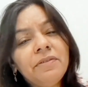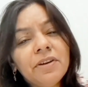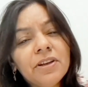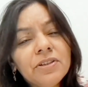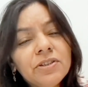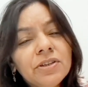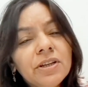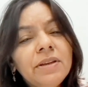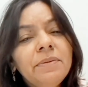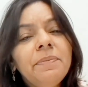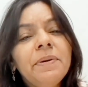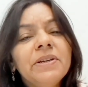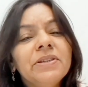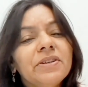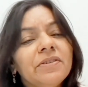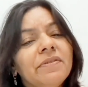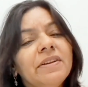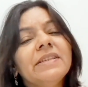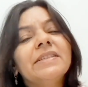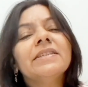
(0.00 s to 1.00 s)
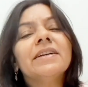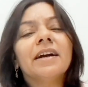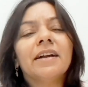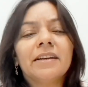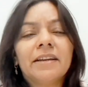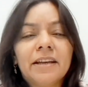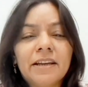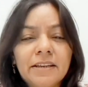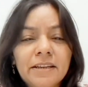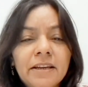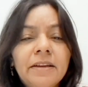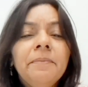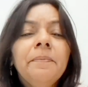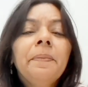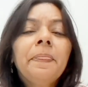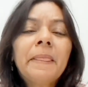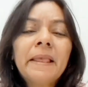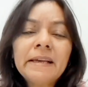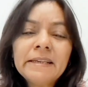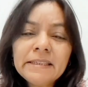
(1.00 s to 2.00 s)
eventually patient will start
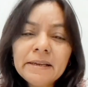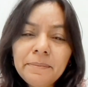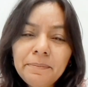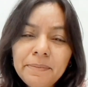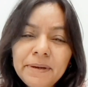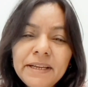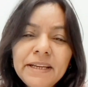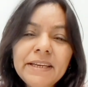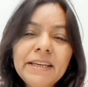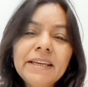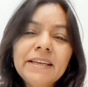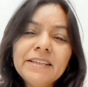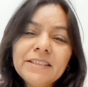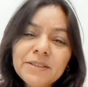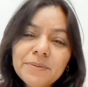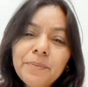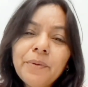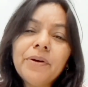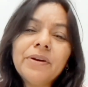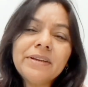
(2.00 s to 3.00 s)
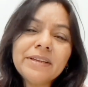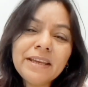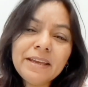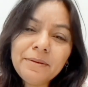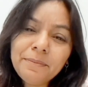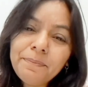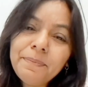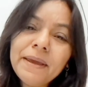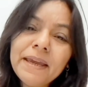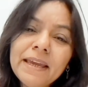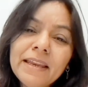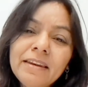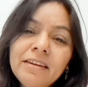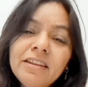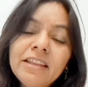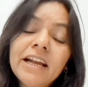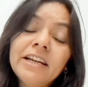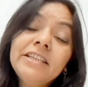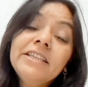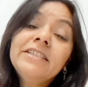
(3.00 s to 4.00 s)
getting some bleeding, spotting,
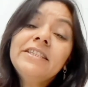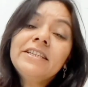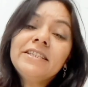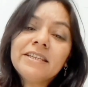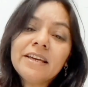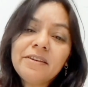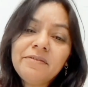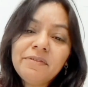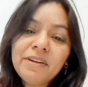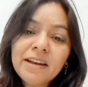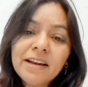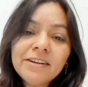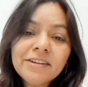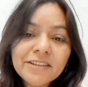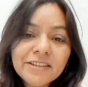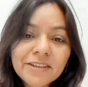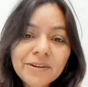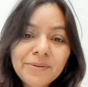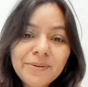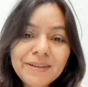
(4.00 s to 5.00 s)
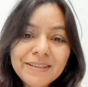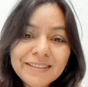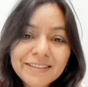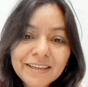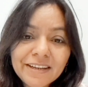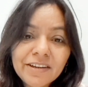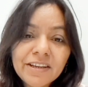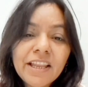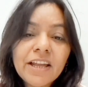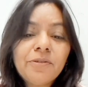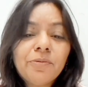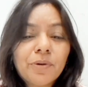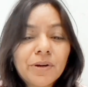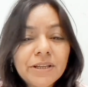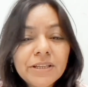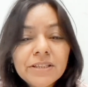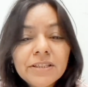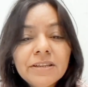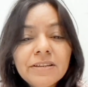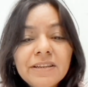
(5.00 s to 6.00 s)
pain. That is the time when ultrasound is done, that
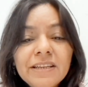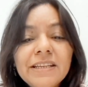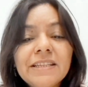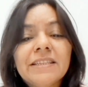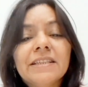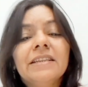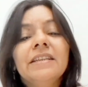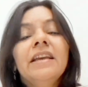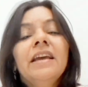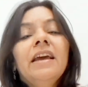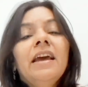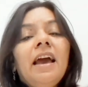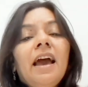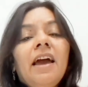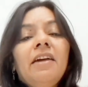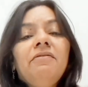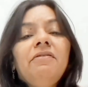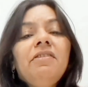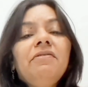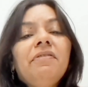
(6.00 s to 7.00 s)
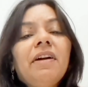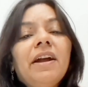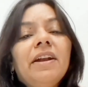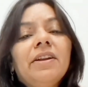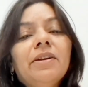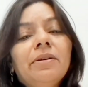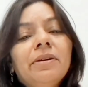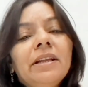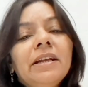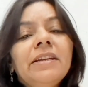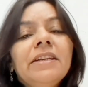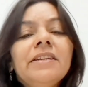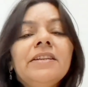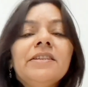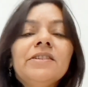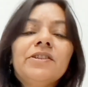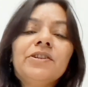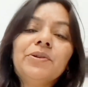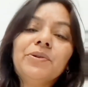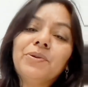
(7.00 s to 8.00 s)
what is the reason, and we find out that
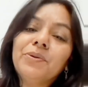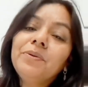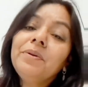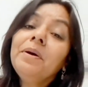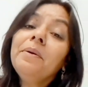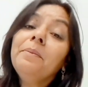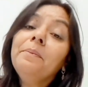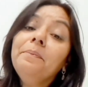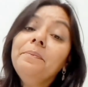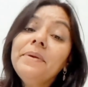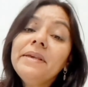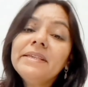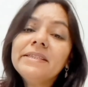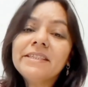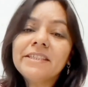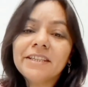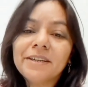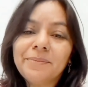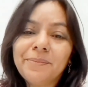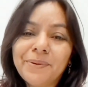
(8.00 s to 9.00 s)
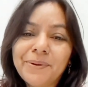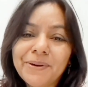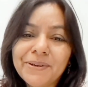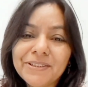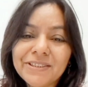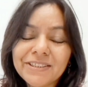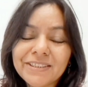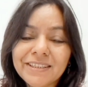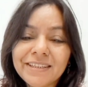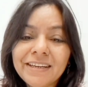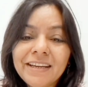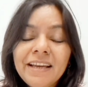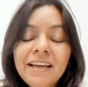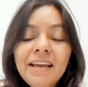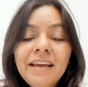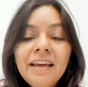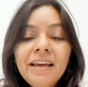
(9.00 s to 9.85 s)
it is due to missed abortion.